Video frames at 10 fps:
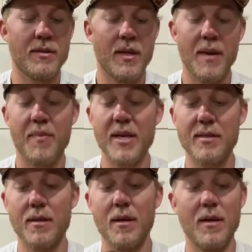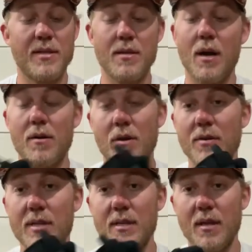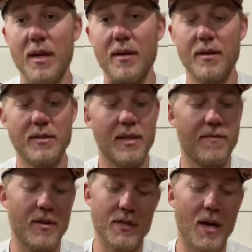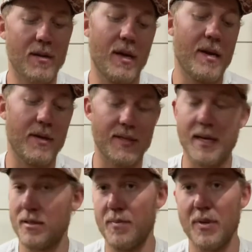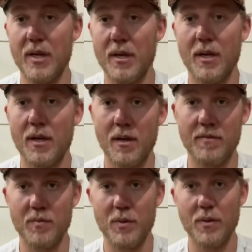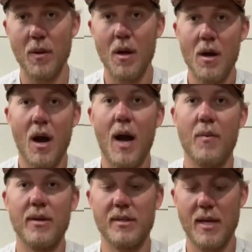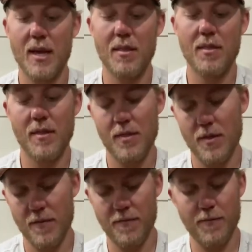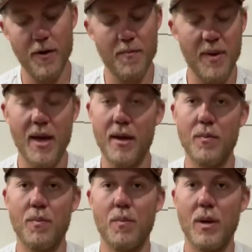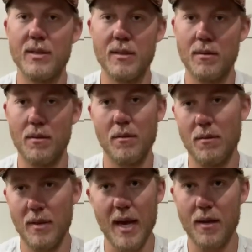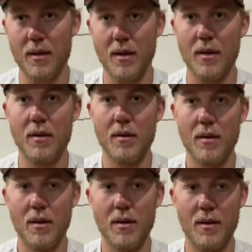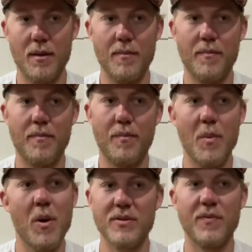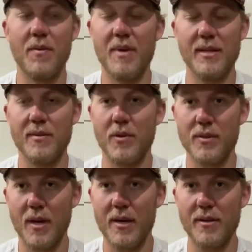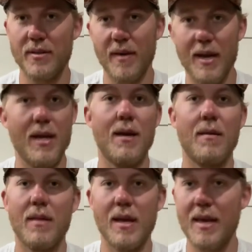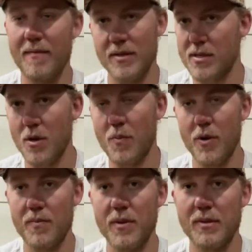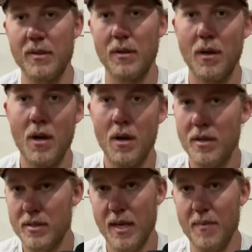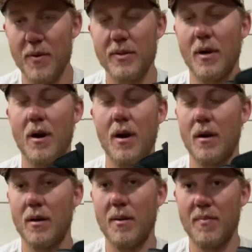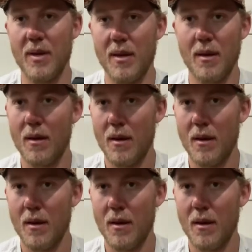it beats the stock Rosie's liners, and for a stock liner, it's actually pretty good and comfortable. I will say the footbed wasn't that good, but most footbeds and most liners of anything, even snowboard boots or ski boots, aren't going to be